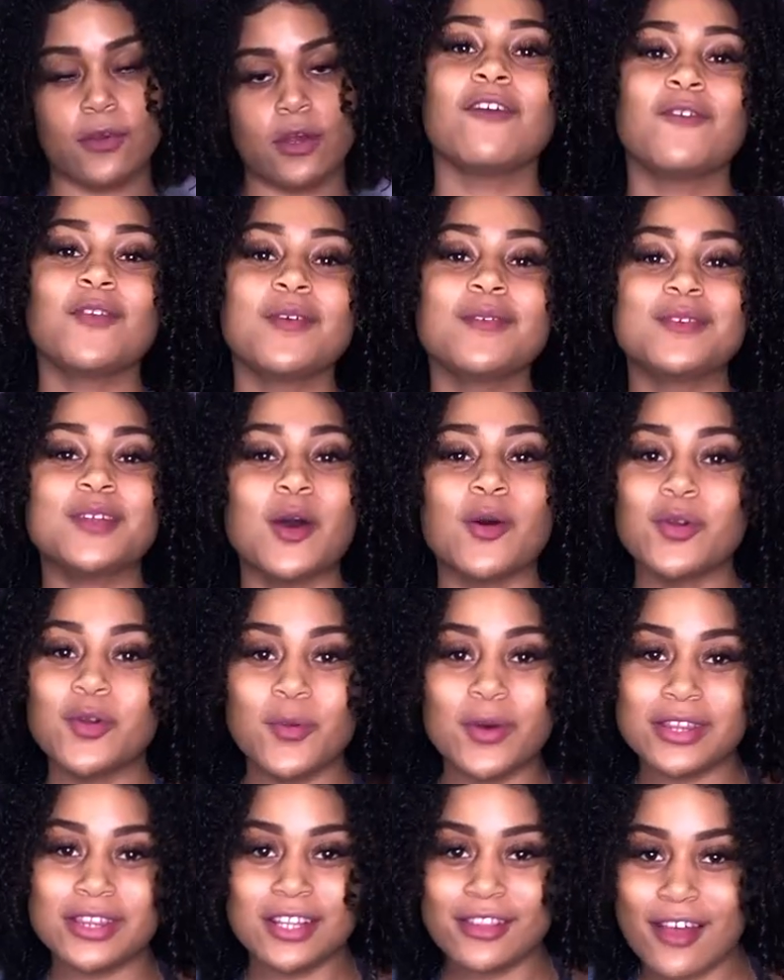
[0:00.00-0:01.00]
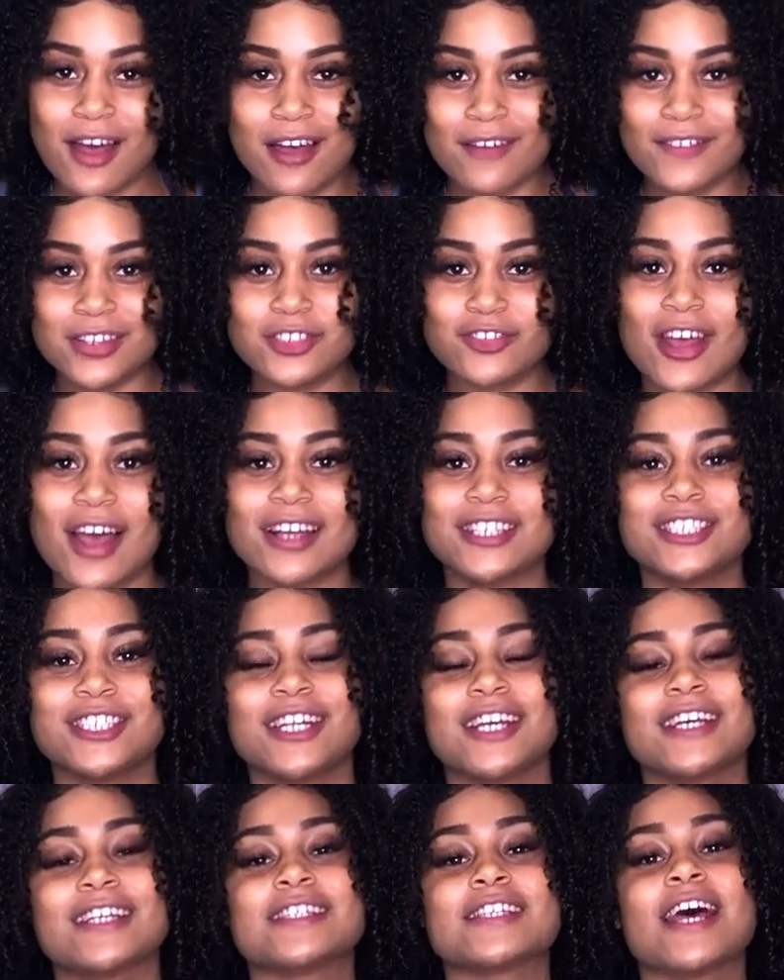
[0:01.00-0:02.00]
If you don't know what the law of
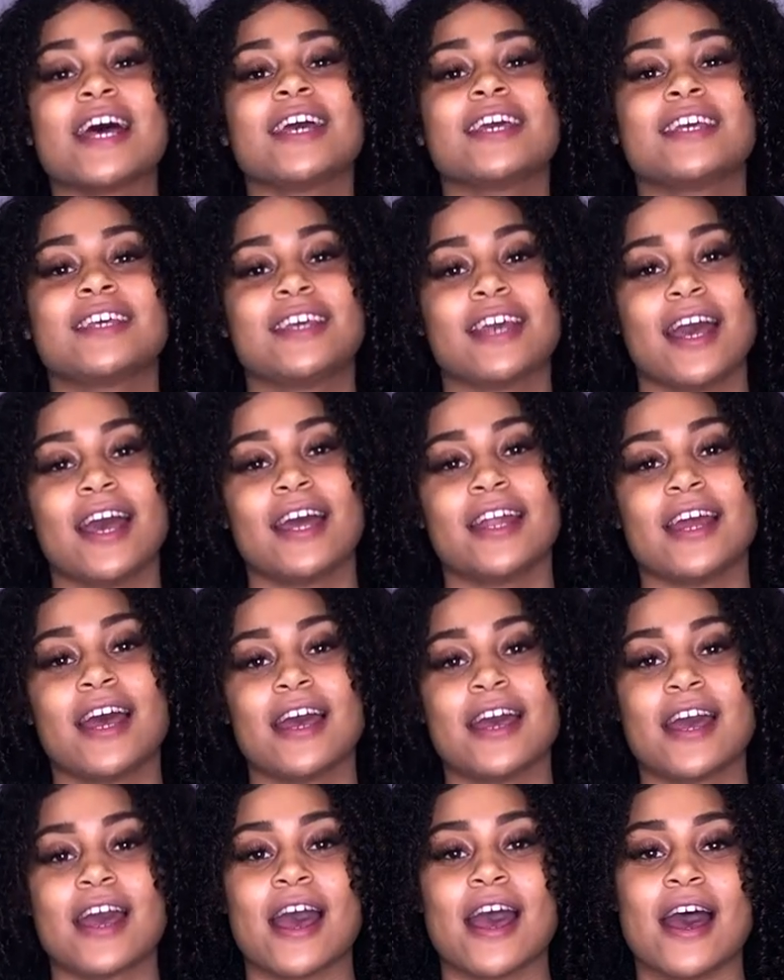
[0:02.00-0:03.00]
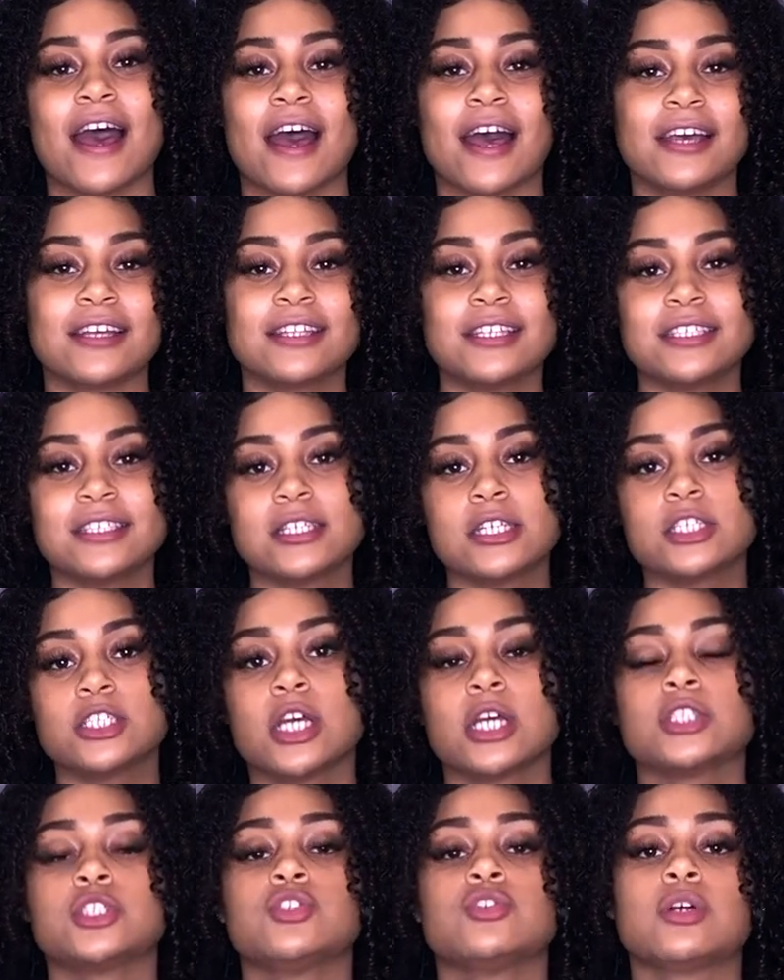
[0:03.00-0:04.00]
attraction is, again, I highly
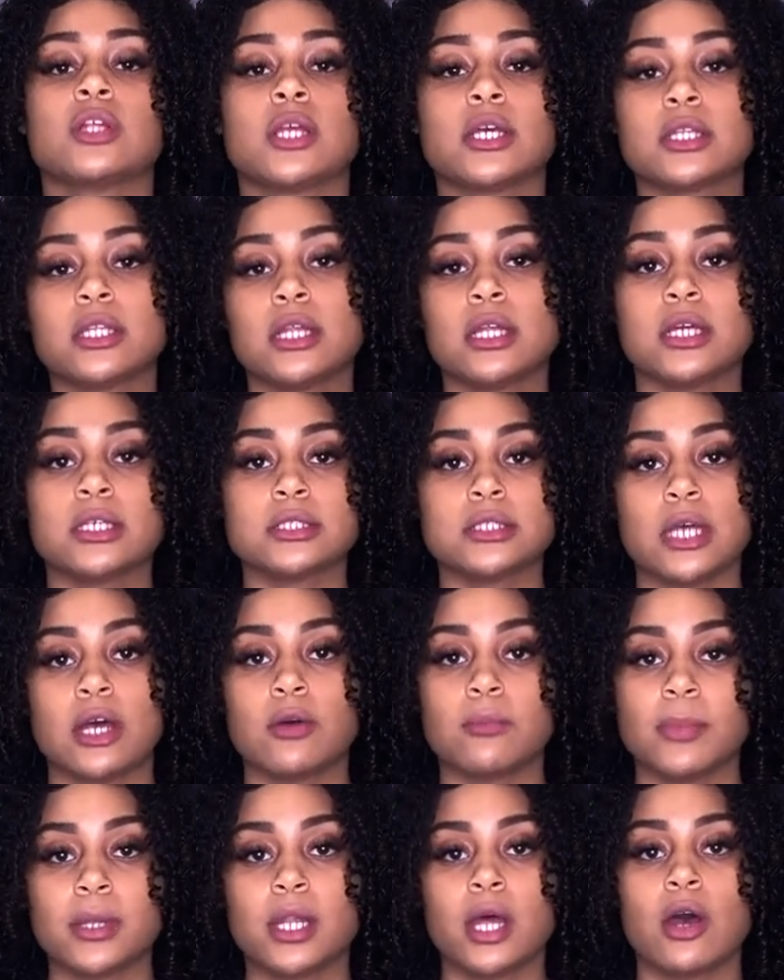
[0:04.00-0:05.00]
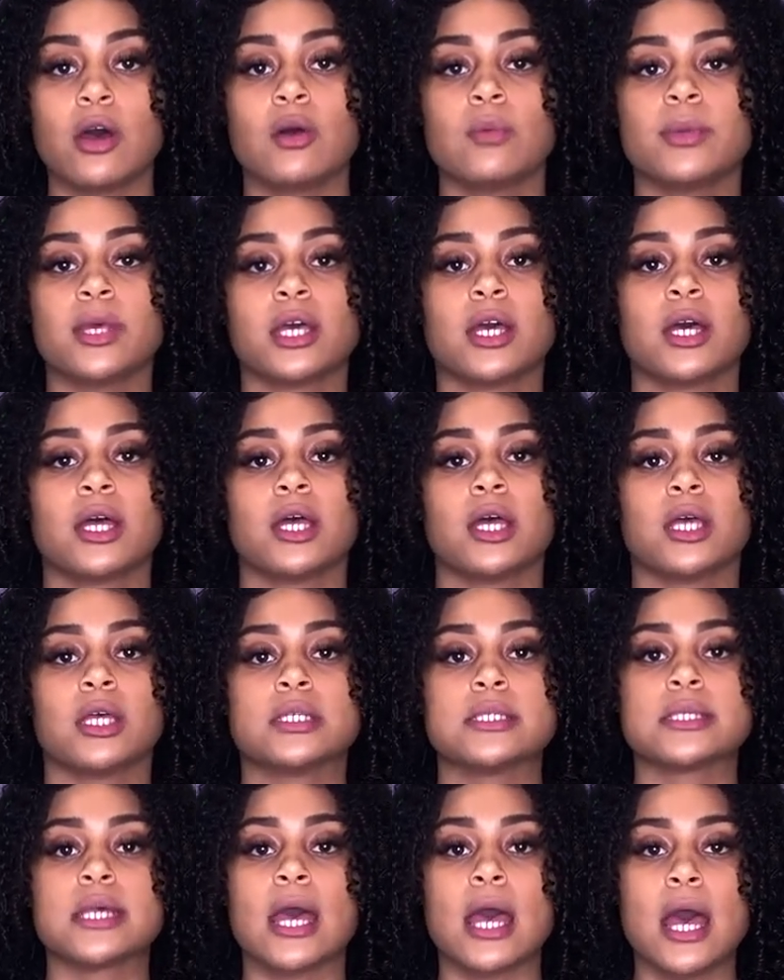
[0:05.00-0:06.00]
suggest you click the link down below
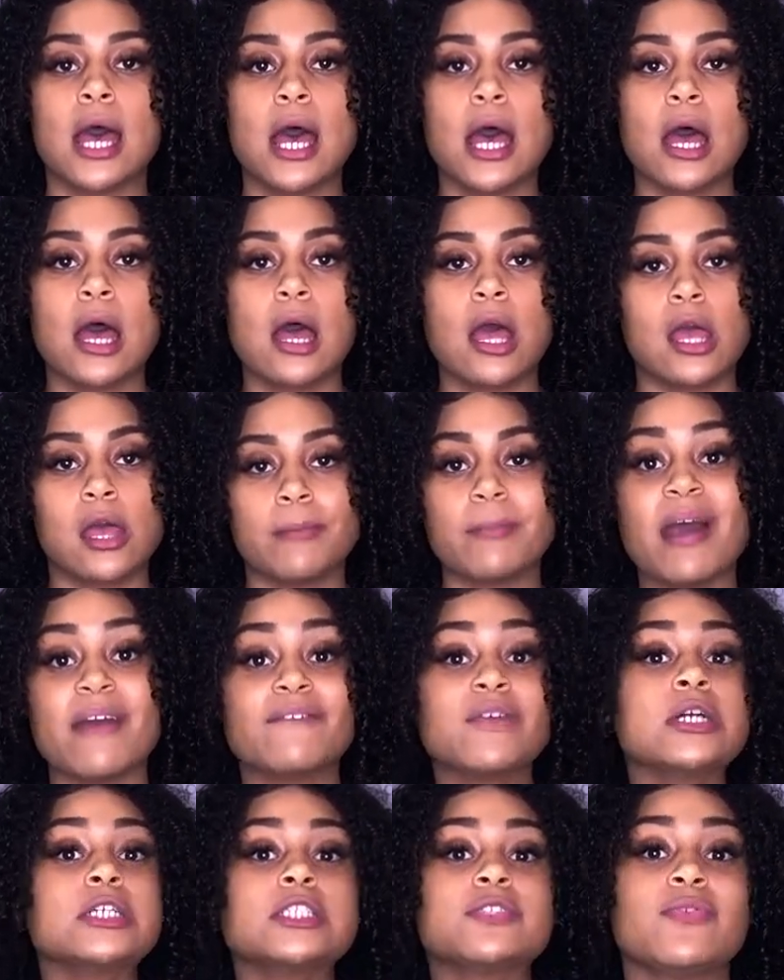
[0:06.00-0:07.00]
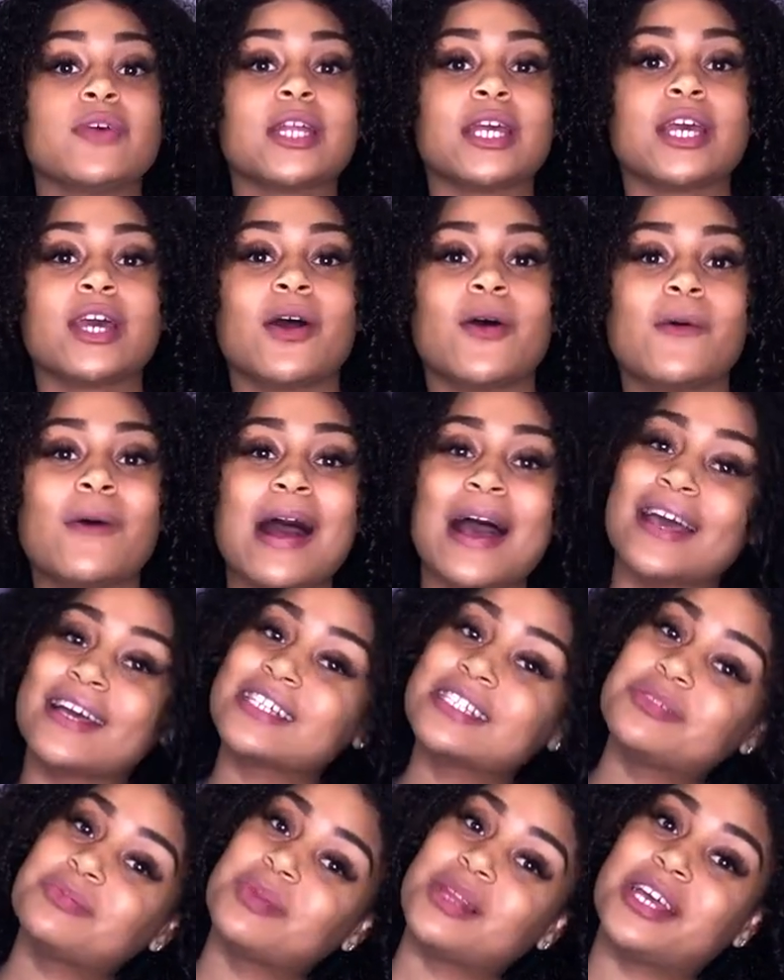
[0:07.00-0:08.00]
because in my first video, I
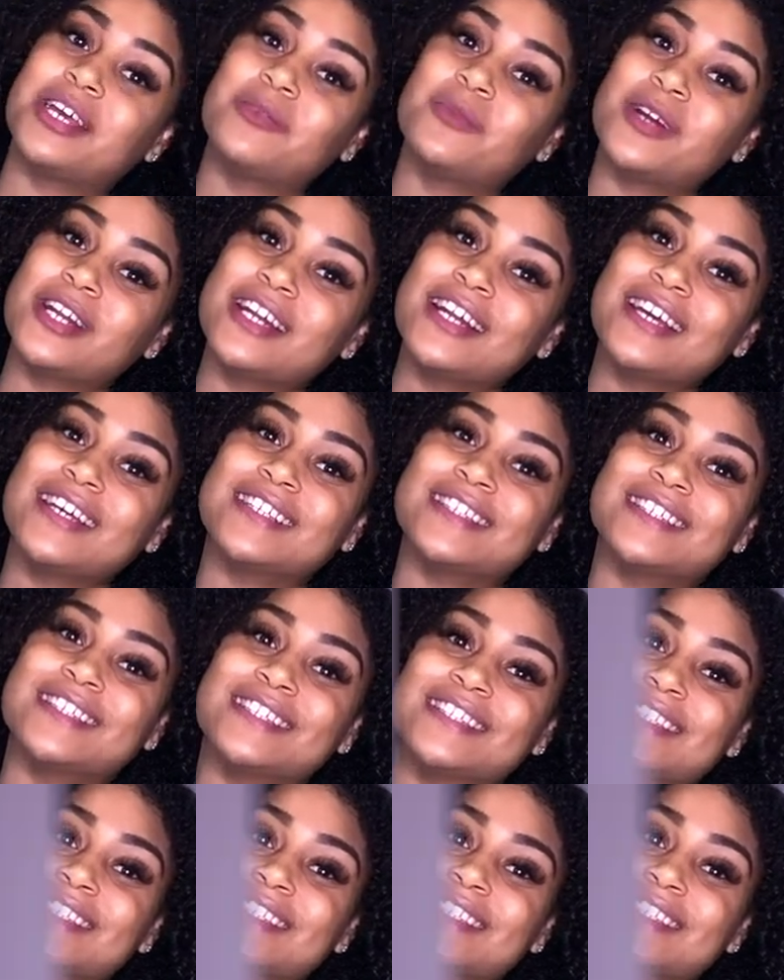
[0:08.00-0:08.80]
explained what it is.